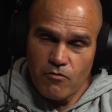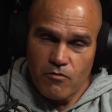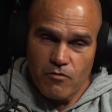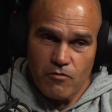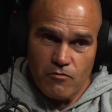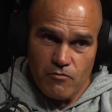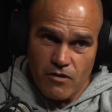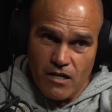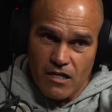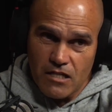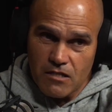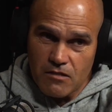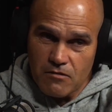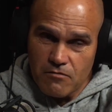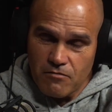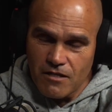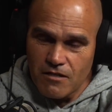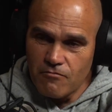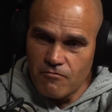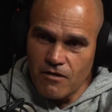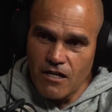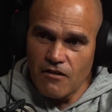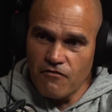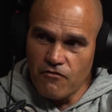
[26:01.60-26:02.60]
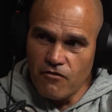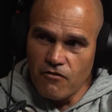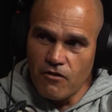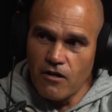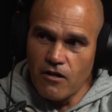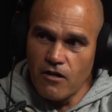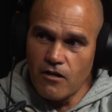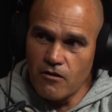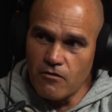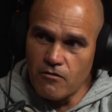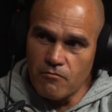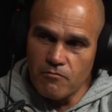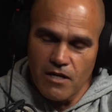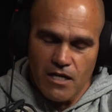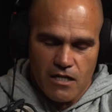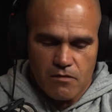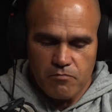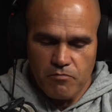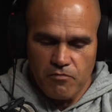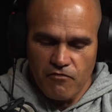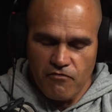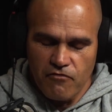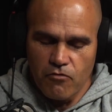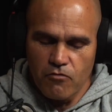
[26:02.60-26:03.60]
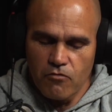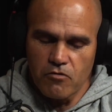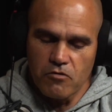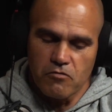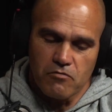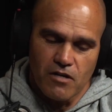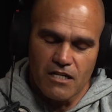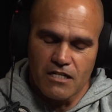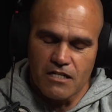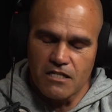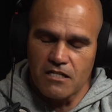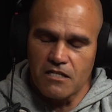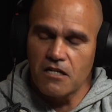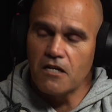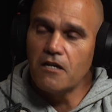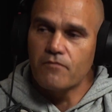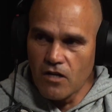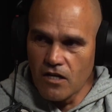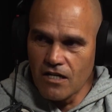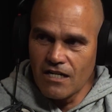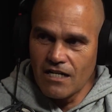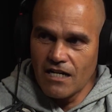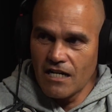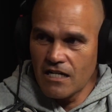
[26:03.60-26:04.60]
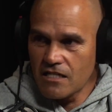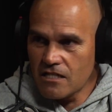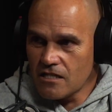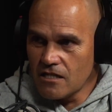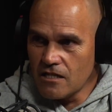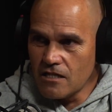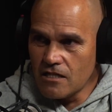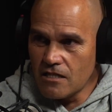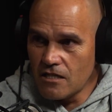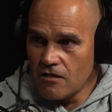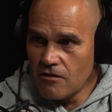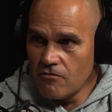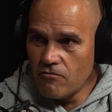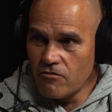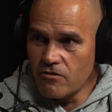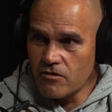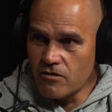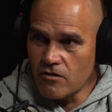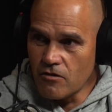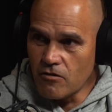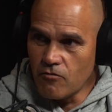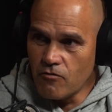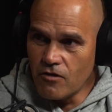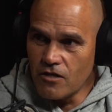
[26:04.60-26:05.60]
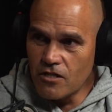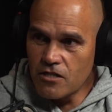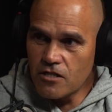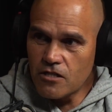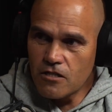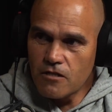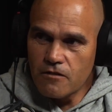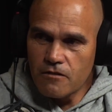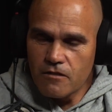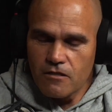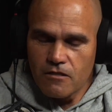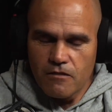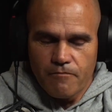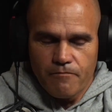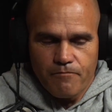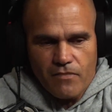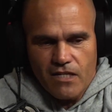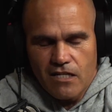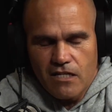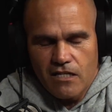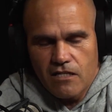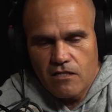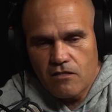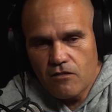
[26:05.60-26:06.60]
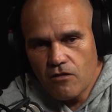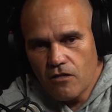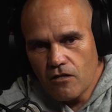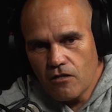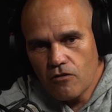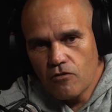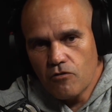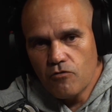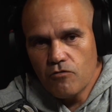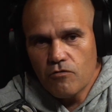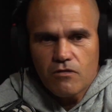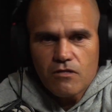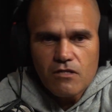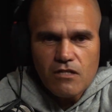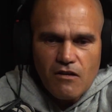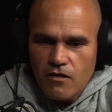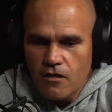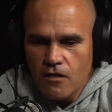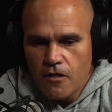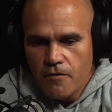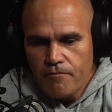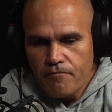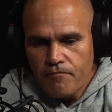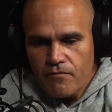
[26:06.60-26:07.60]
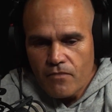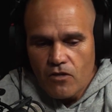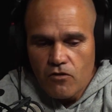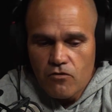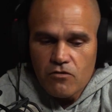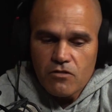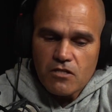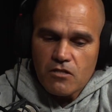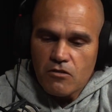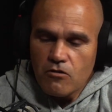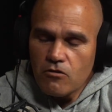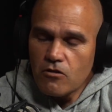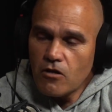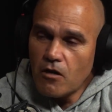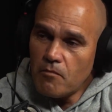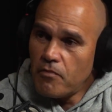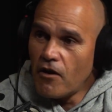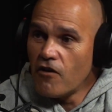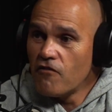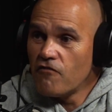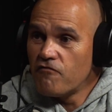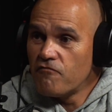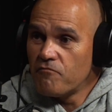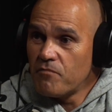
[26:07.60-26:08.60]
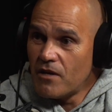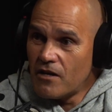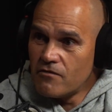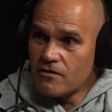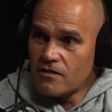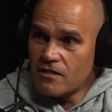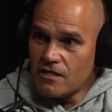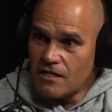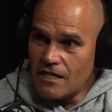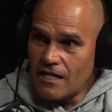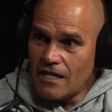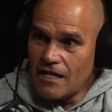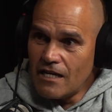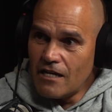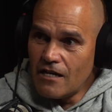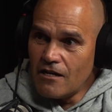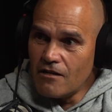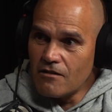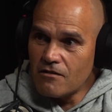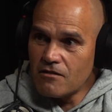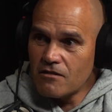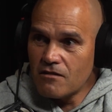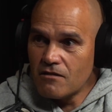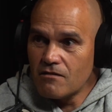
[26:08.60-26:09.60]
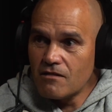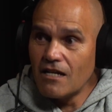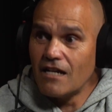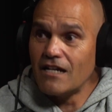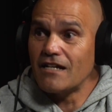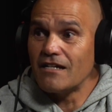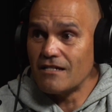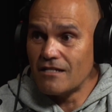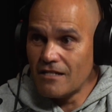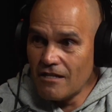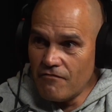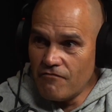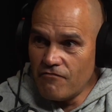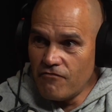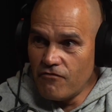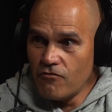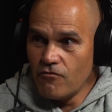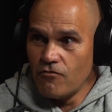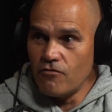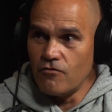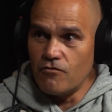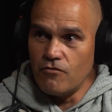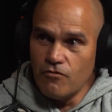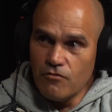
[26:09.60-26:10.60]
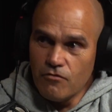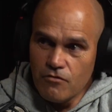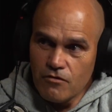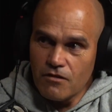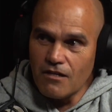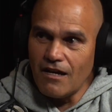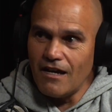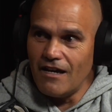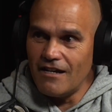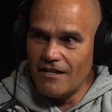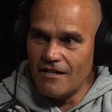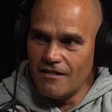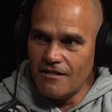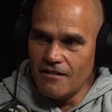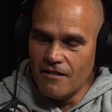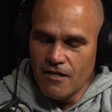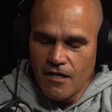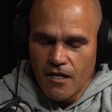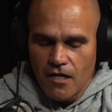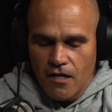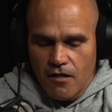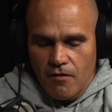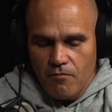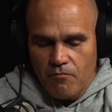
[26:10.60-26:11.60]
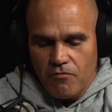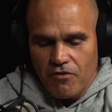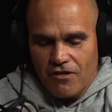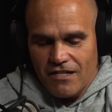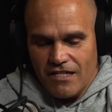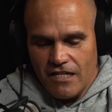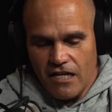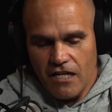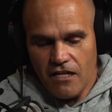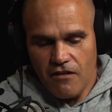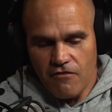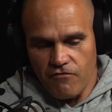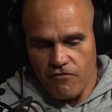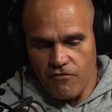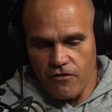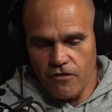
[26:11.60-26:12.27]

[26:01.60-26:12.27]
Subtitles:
we race, we're going to race for $100. Before we race, I'm going to ask you a series of questions, and it's like, who's still got both parents in the house? Take a step forward. And by the end of it,